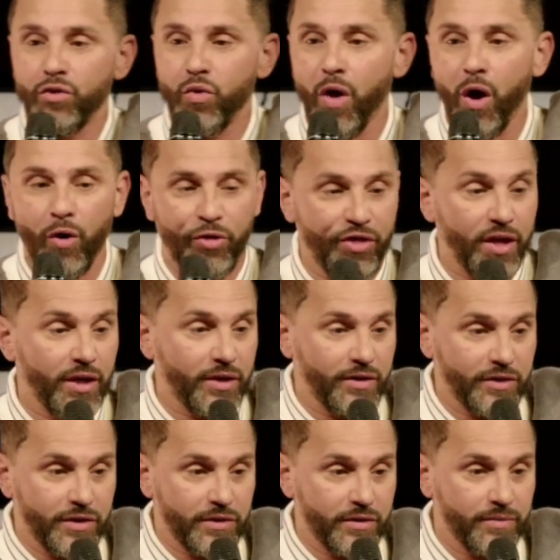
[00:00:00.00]
do all
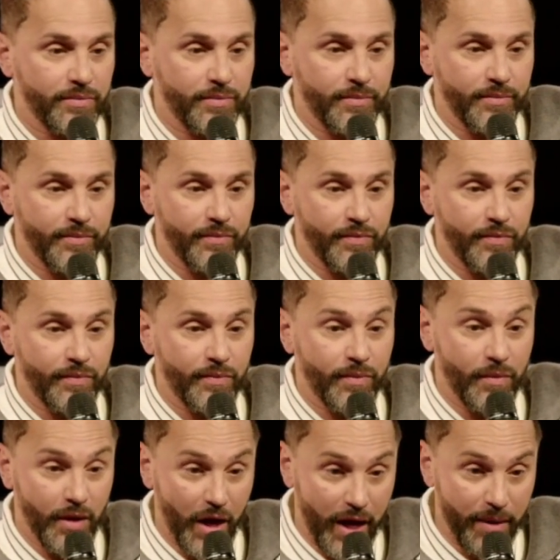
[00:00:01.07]
things.
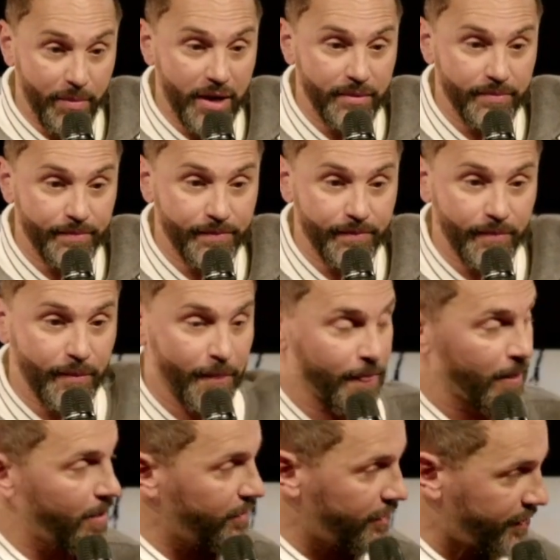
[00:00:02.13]
Amen.
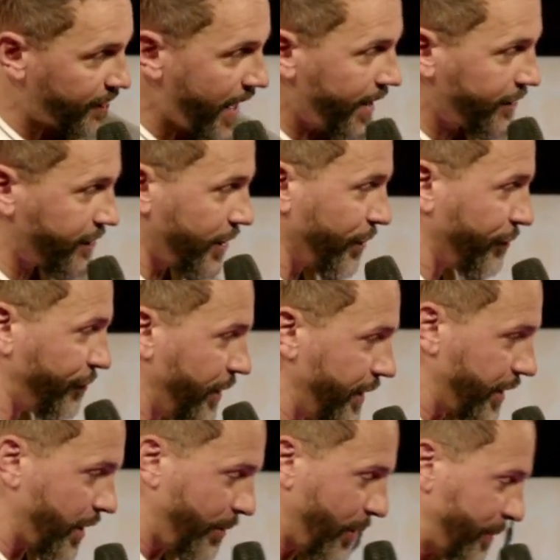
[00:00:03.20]
Stand to your
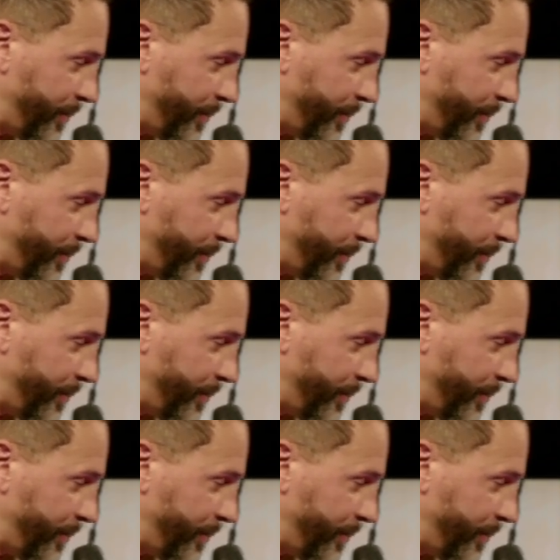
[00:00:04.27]
feet. Come